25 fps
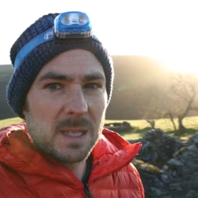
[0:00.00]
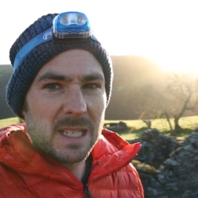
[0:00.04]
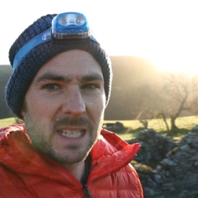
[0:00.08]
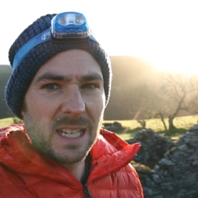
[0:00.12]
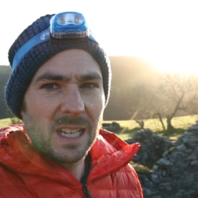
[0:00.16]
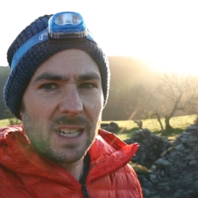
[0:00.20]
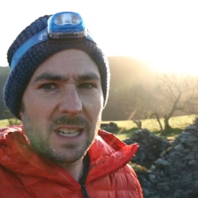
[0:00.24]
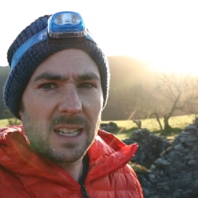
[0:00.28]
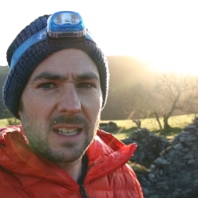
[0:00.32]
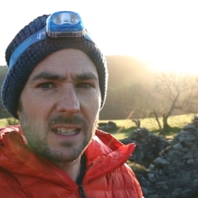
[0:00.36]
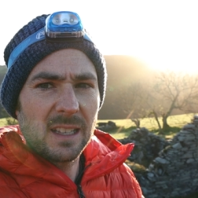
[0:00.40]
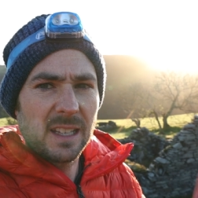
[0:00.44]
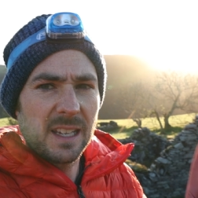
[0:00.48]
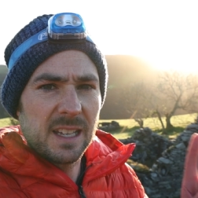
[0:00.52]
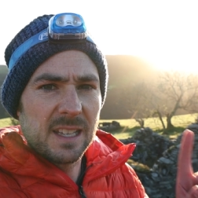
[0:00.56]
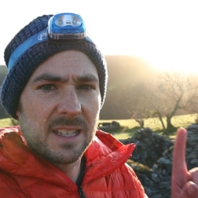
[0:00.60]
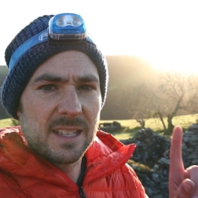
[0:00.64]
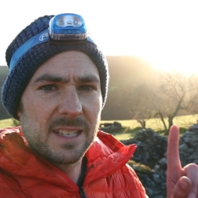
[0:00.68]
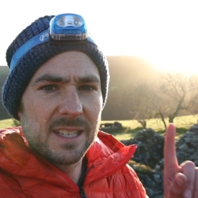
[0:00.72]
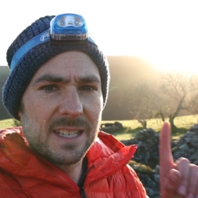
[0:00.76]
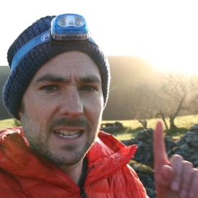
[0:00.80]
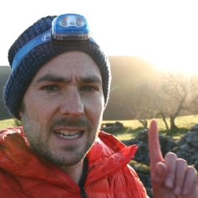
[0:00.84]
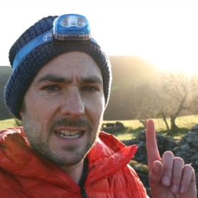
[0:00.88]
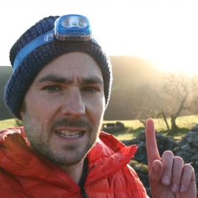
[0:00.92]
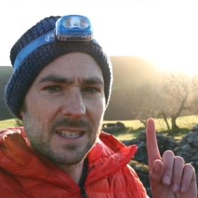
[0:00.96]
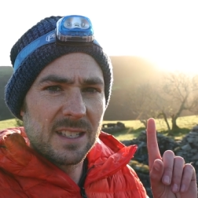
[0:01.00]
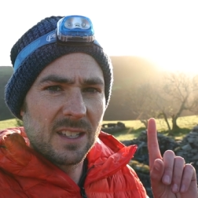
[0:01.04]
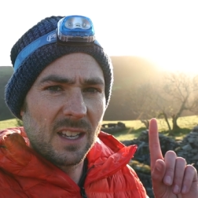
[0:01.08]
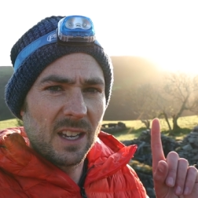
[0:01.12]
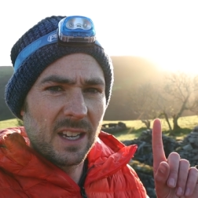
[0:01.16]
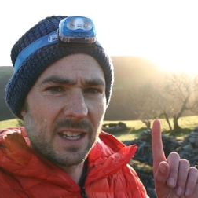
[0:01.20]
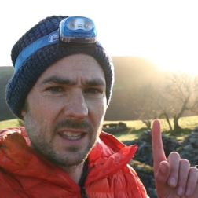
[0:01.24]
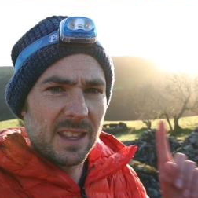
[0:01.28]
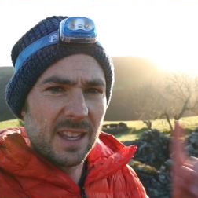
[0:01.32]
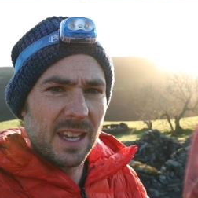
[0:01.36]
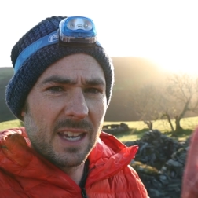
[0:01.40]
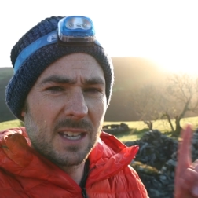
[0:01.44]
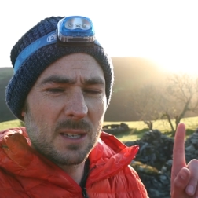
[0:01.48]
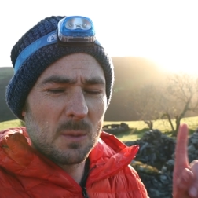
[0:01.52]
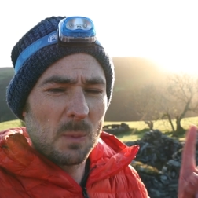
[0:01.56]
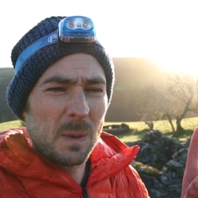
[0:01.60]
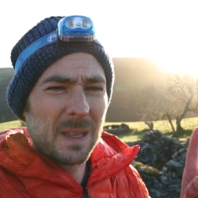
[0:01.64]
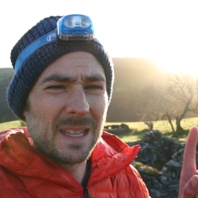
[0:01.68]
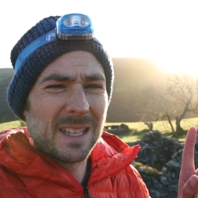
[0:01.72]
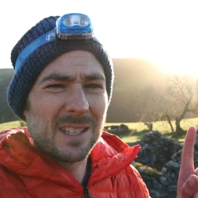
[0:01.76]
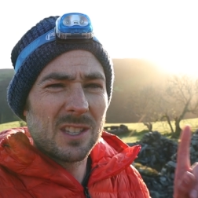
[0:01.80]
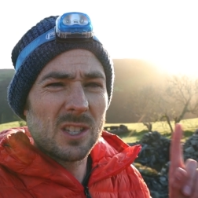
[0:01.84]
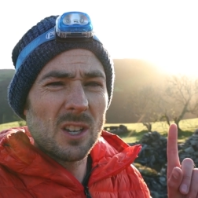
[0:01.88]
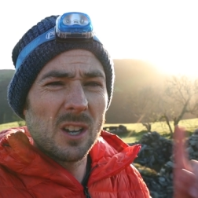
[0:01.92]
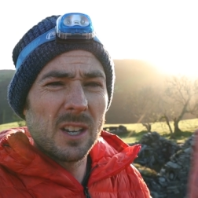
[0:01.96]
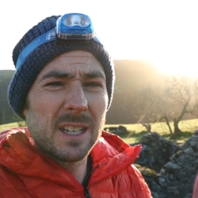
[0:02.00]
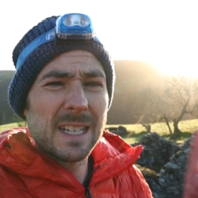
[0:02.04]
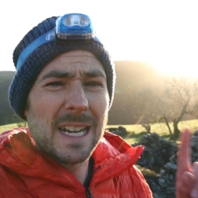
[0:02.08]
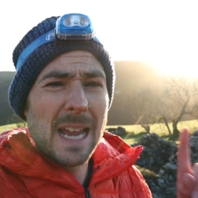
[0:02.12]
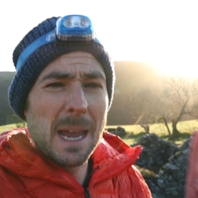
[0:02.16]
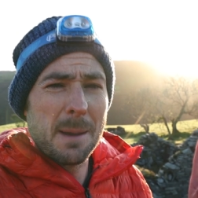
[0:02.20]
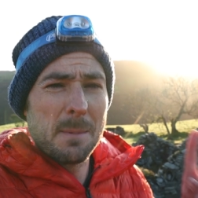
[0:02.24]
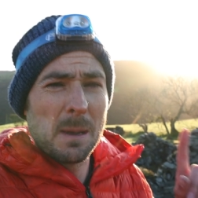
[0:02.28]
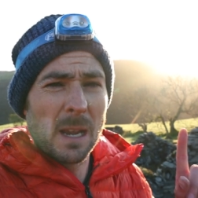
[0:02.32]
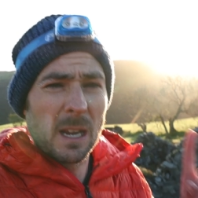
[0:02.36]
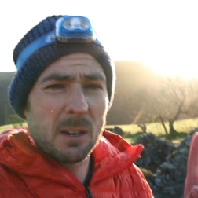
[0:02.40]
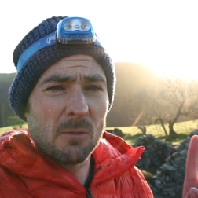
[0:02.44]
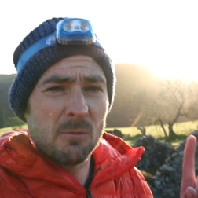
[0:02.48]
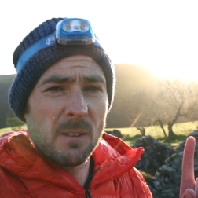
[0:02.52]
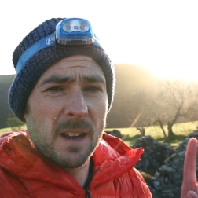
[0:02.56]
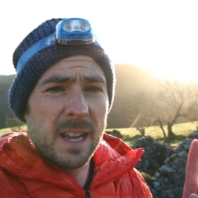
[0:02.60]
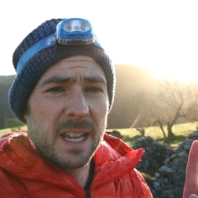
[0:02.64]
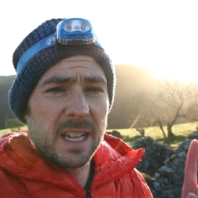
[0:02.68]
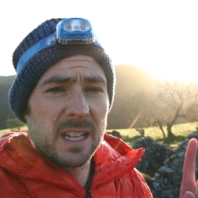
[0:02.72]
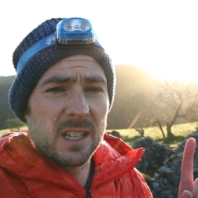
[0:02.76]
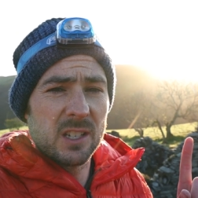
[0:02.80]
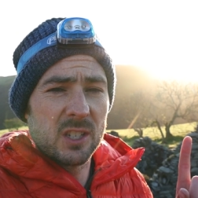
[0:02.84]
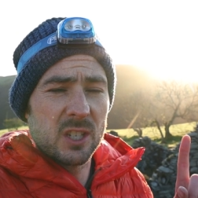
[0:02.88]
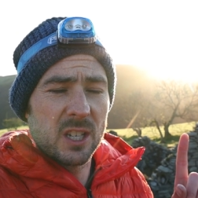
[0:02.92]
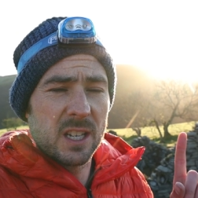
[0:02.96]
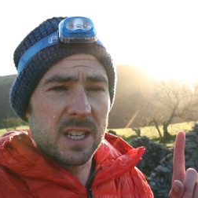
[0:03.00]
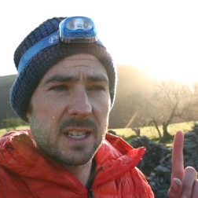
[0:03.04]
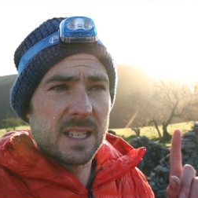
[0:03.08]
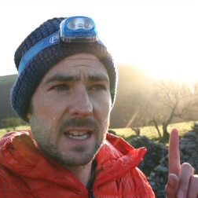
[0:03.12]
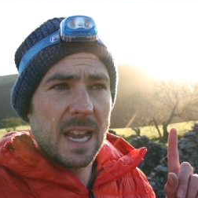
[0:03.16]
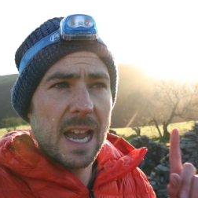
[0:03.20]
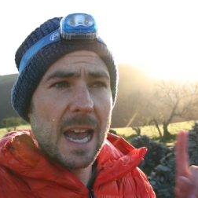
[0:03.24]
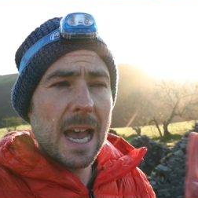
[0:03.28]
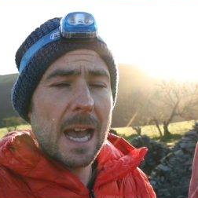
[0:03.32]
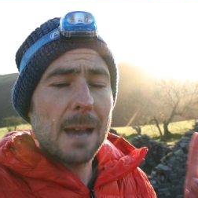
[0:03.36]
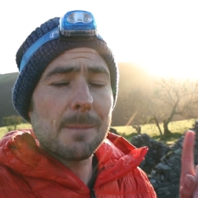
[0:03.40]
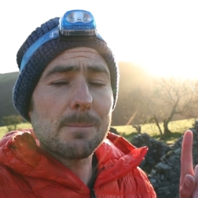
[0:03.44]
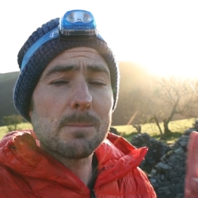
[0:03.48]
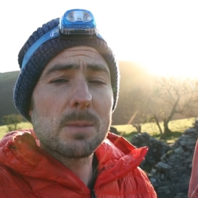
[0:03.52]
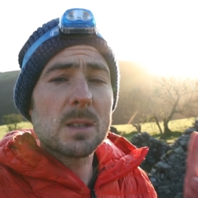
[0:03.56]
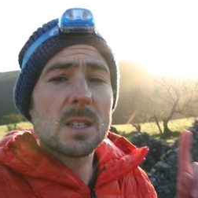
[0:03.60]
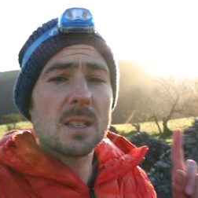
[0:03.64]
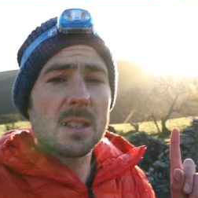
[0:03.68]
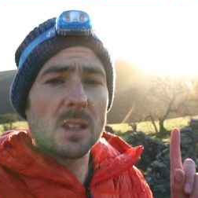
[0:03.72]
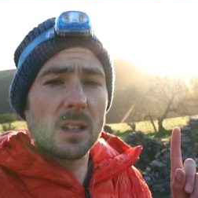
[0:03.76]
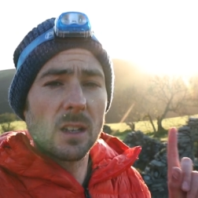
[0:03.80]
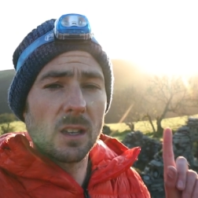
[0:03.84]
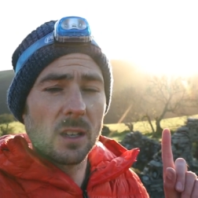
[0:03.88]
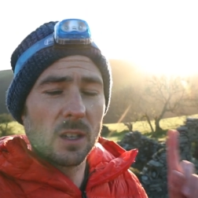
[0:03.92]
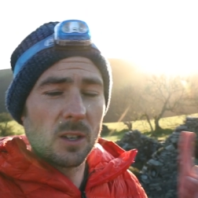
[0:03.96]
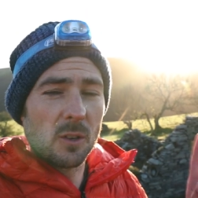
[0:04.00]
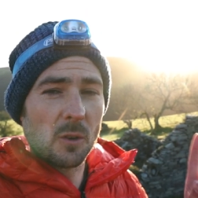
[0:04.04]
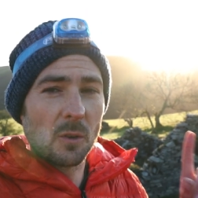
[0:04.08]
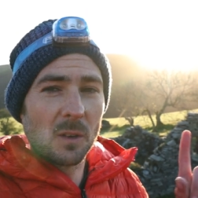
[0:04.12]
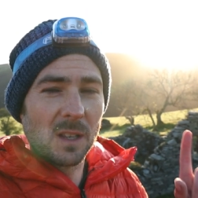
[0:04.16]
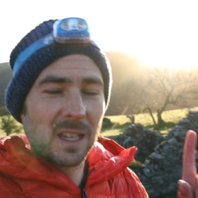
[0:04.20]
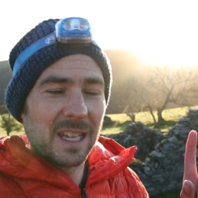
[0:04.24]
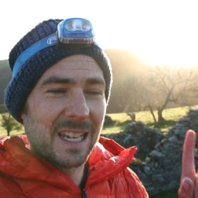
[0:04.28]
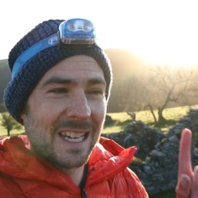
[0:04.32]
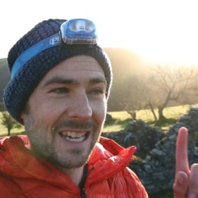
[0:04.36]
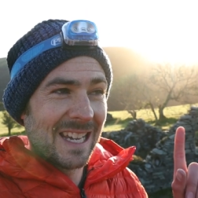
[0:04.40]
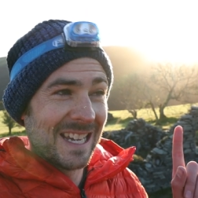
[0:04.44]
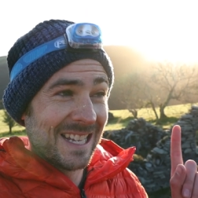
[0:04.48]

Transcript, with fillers: particularly in scenes like this where the dynamic range is absolutely